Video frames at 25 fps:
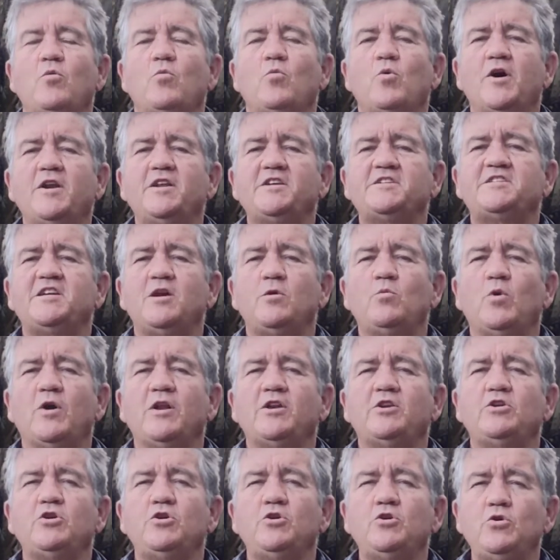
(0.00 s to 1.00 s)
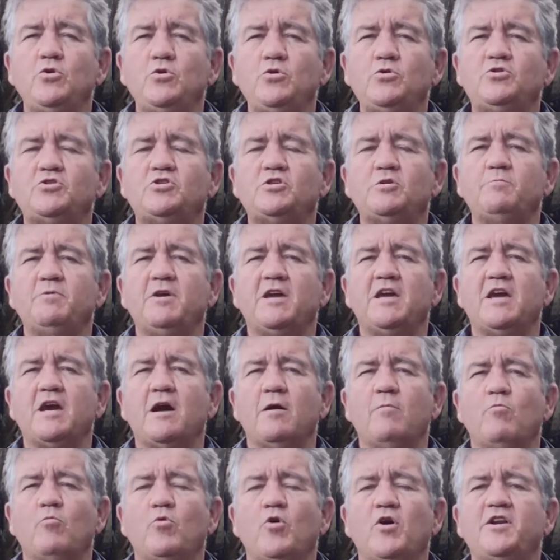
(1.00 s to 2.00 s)
What does He want you to
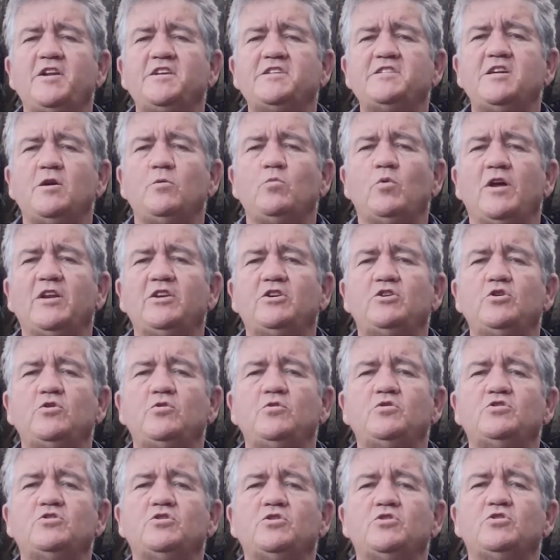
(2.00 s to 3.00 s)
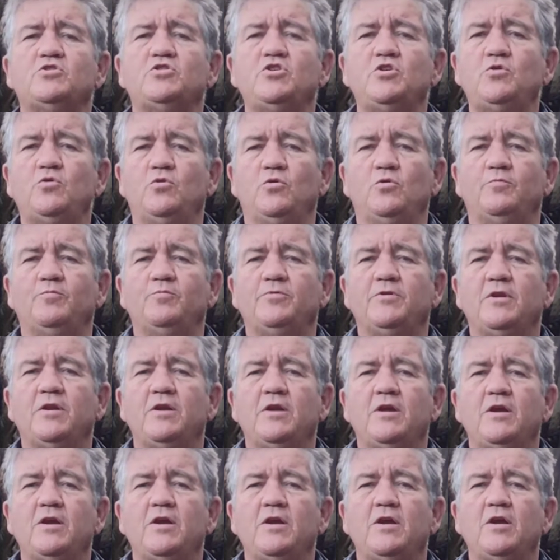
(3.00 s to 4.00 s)
become? What does He want you to do?
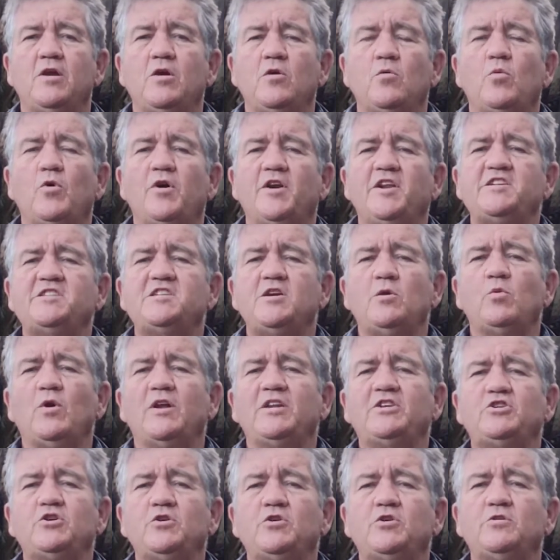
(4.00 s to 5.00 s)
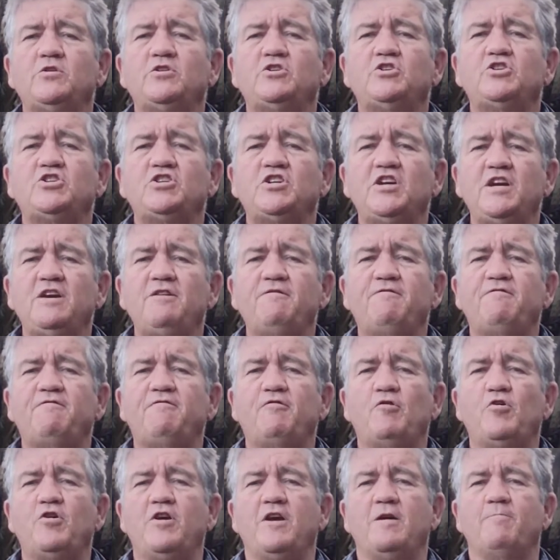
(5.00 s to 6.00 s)
What does He want you to achieve
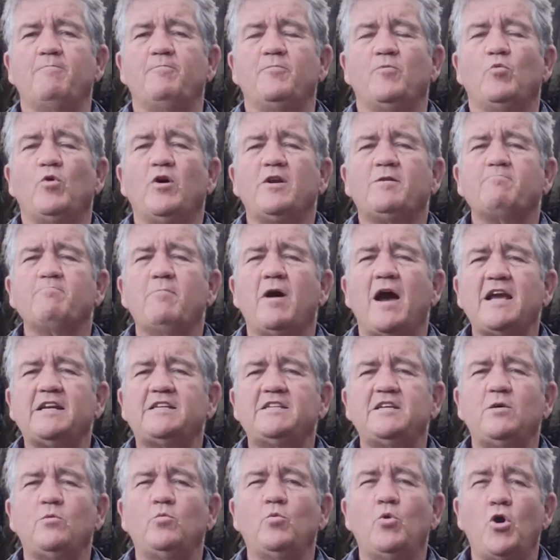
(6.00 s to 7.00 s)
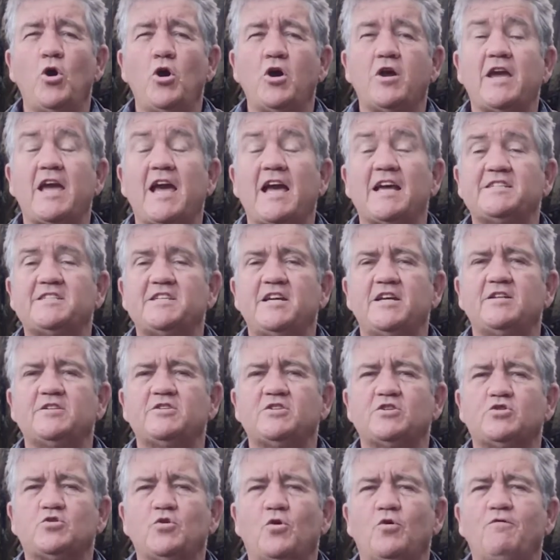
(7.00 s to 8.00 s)
for Him? What mighty work has He in
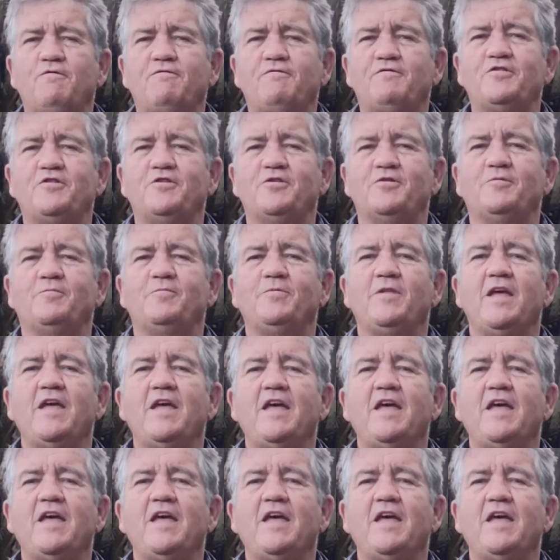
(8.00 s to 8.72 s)
store for you